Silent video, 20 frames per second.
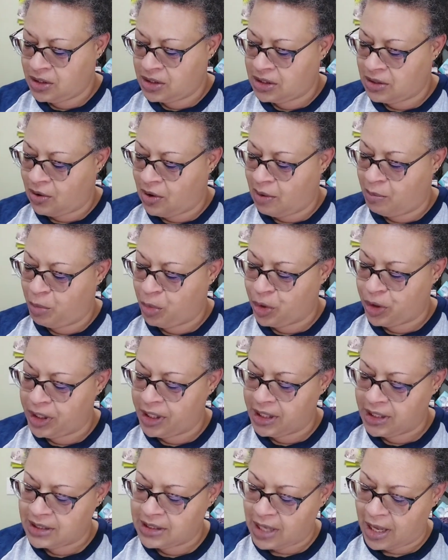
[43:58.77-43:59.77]
So I'm
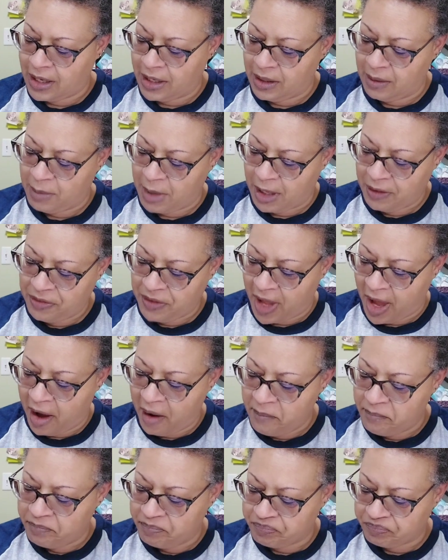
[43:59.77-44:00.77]
pretty excited about
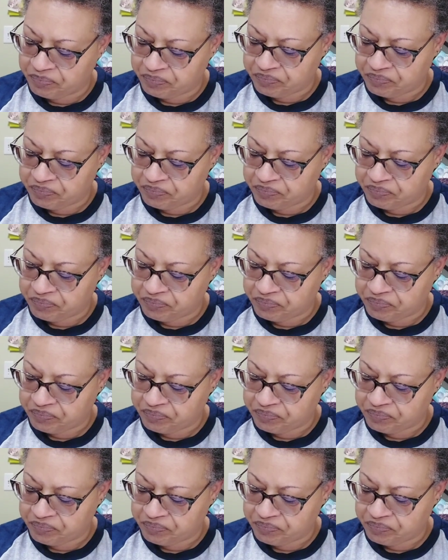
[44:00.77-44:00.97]
that.